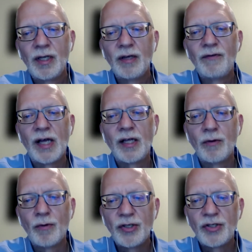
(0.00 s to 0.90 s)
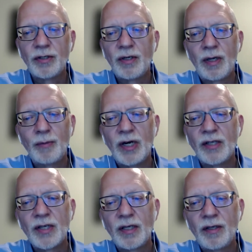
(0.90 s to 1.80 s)
evaluation. But
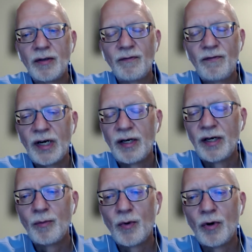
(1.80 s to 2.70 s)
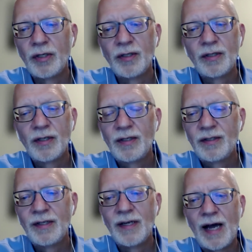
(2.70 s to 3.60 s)
it's very important
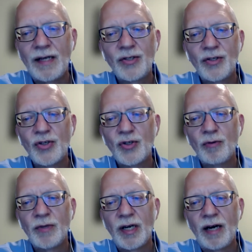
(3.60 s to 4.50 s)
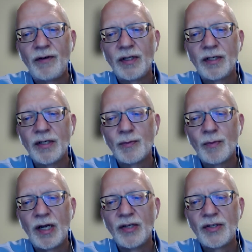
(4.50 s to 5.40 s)
not to assume that everything is
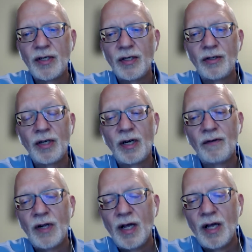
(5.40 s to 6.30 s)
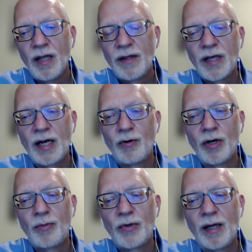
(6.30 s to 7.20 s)
myasthenia. Do you have
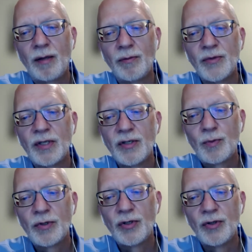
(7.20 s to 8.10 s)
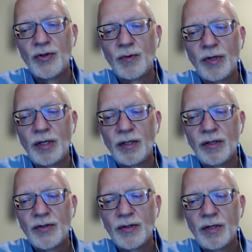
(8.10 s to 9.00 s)
thyroid problems that's produce
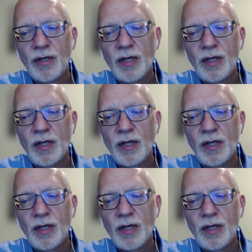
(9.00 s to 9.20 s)
weakness?